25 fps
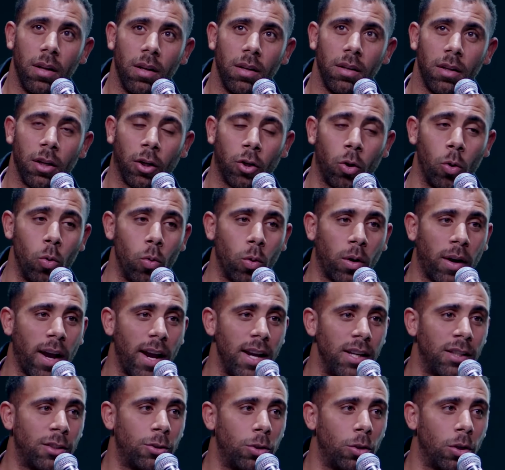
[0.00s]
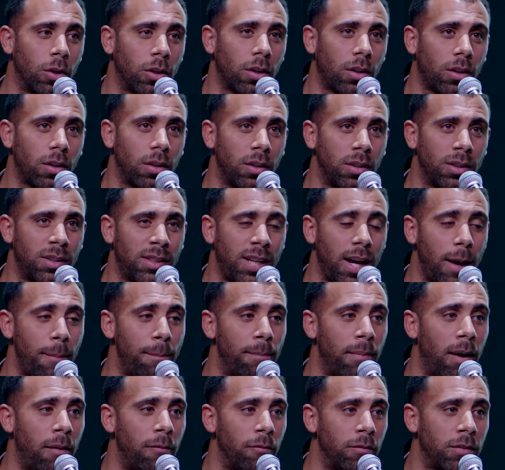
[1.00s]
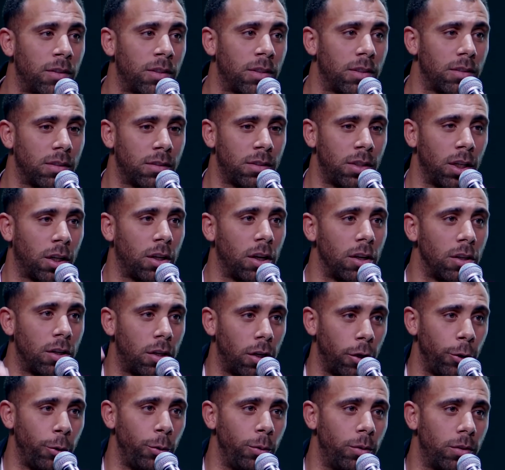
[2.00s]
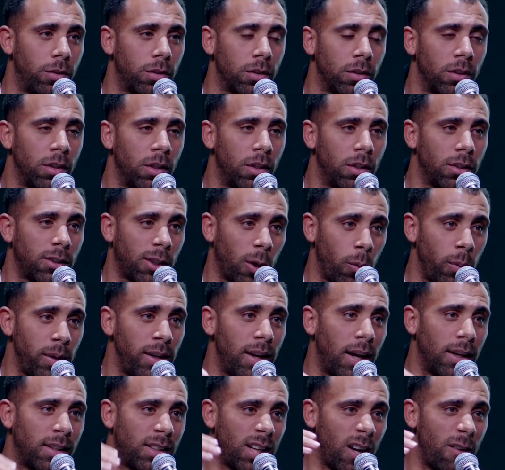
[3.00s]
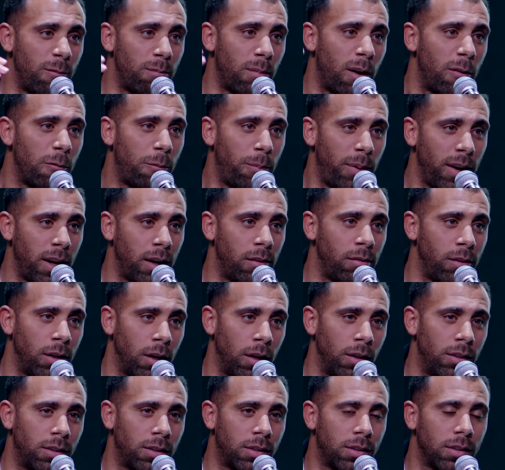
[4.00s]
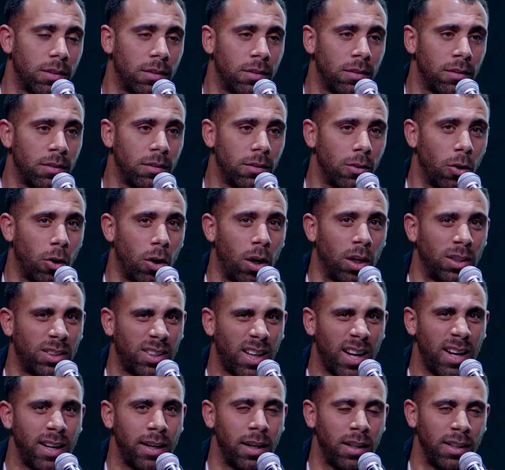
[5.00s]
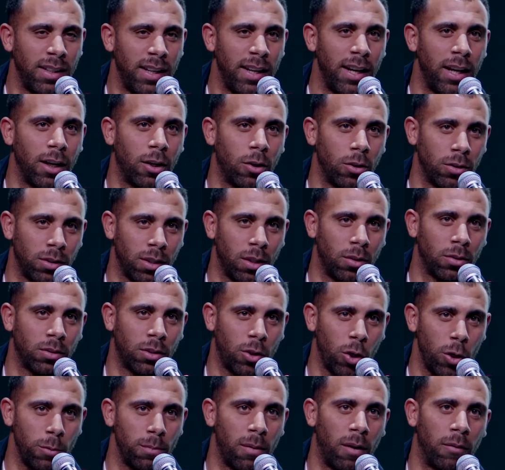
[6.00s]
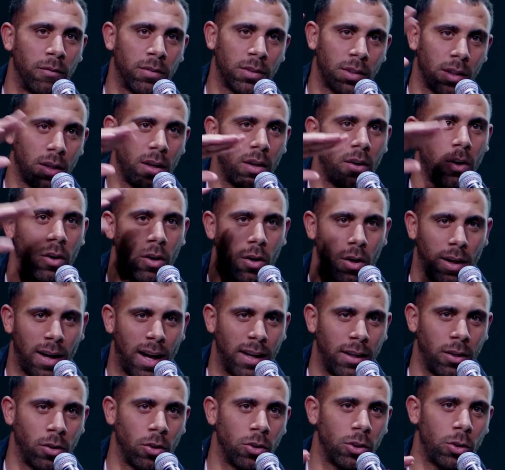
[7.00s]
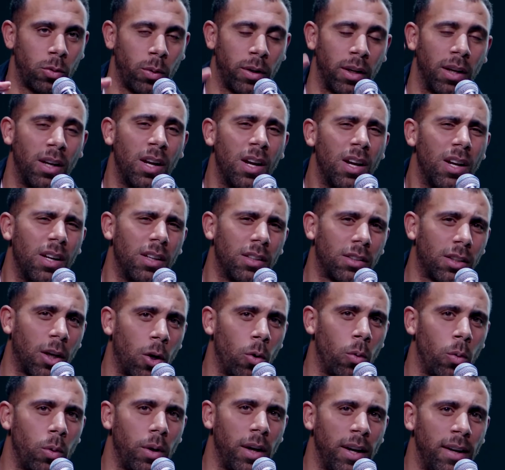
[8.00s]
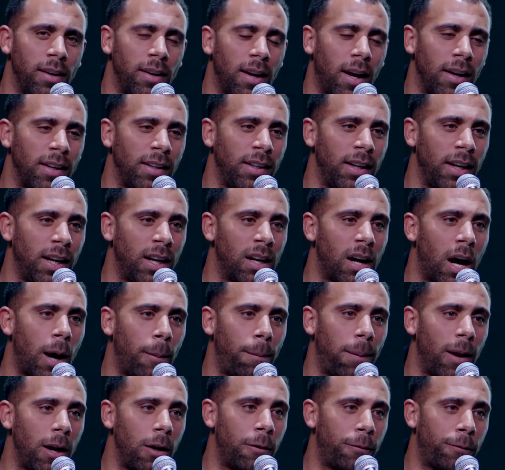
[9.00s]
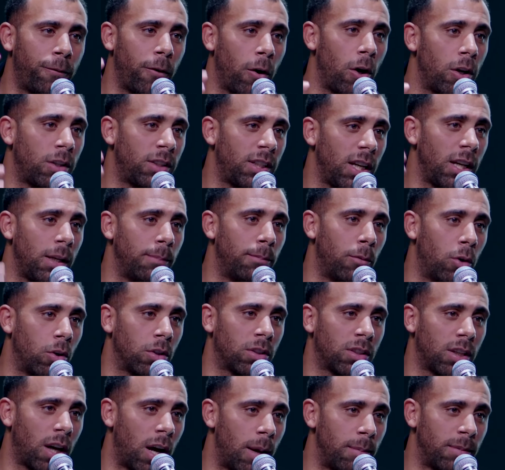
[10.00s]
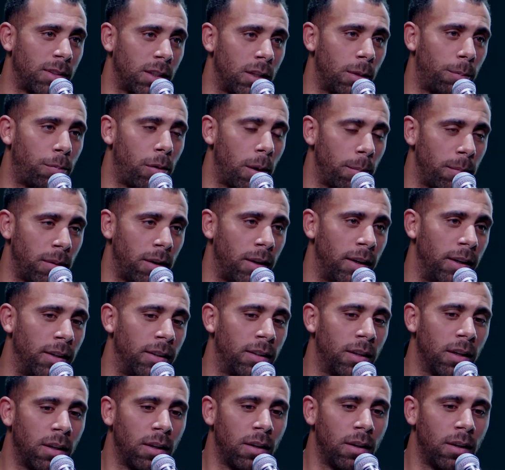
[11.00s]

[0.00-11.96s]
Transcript: the court case took 10 months to conclude. So in that 10-month period, or I'd say a year because there was 2 months added onto it. So in that year, I played 13 more times in the Premier League,